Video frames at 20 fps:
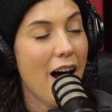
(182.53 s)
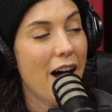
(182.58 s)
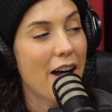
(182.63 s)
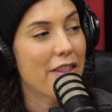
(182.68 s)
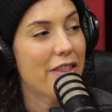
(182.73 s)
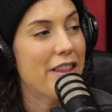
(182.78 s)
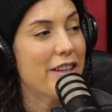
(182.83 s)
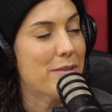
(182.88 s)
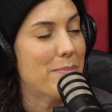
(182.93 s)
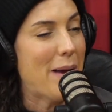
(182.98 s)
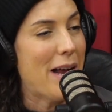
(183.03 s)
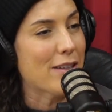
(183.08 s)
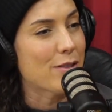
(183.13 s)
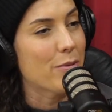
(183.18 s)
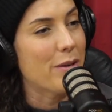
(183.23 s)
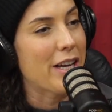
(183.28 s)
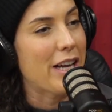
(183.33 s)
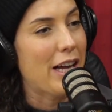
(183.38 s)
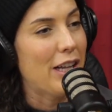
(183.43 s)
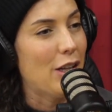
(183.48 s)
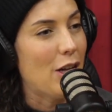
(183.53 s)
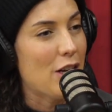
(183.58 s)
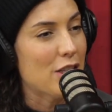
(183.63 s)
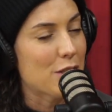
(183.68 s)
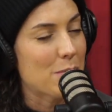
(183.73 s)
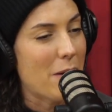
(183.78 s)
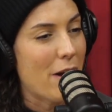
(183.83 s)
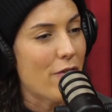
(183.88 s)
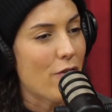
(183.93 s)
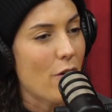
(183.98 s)
This past week, I
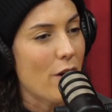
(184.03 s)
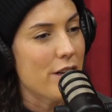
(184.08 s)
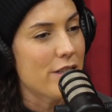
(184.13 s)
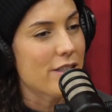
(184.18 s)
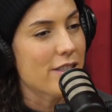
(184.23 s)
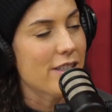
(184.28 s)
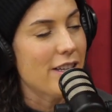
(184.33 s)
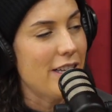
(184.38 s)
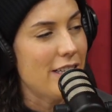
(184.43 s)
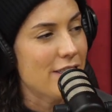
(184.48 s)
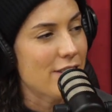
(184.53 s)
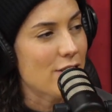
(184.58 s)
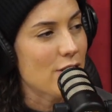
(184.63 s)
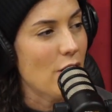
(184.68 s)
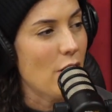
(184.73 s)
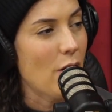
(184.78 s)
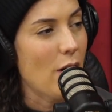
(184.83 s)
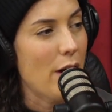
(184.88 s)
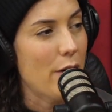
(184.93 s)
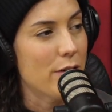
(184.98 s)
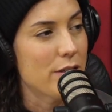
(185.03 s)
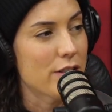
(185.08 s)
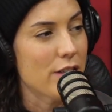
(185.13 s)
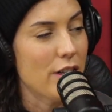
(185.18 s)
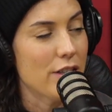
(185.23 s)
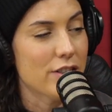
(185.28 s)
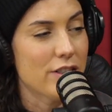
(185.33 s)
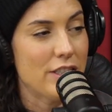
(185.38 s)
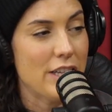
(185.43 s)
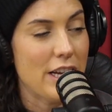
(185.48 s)
lost my voice. And so I was
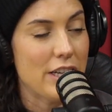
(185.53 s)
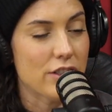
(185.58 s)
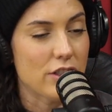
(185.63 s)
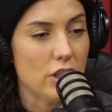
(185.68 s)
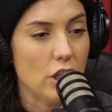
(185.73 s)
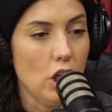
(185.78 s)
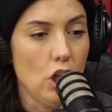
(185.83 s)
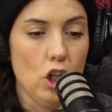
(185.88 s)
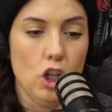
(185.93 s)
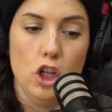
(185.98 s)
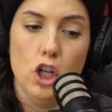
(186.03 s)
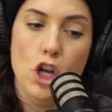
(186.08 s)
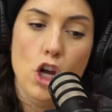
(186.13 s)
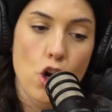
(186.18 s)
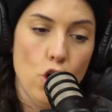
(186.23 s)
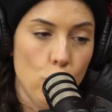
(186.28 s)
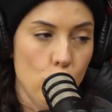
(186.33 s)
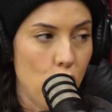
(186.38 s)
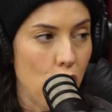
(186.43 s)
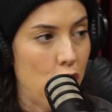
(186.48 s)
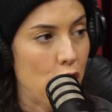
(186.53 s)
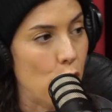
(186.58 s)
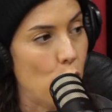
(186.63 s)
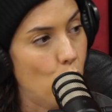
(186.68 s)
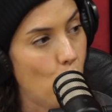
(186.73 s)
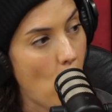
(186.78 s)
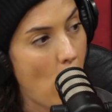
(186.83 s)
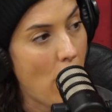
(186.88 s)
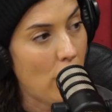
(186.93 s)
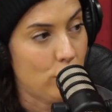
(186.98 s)
on stage literally
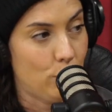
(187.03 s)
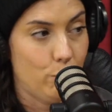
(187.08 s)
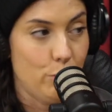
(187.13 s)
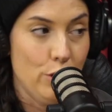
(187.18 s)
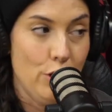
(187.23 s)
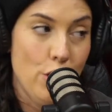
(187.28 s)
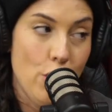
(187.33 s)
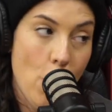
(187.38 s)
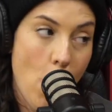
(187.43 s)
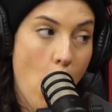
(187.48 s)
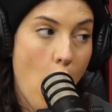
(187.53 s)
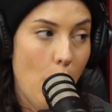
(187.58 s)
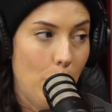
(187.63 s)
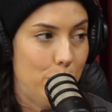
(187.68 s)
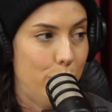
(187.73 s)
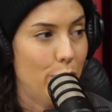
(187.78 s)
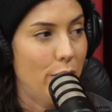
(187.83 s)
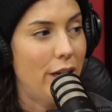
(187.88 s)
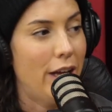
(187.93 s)
rasping it up.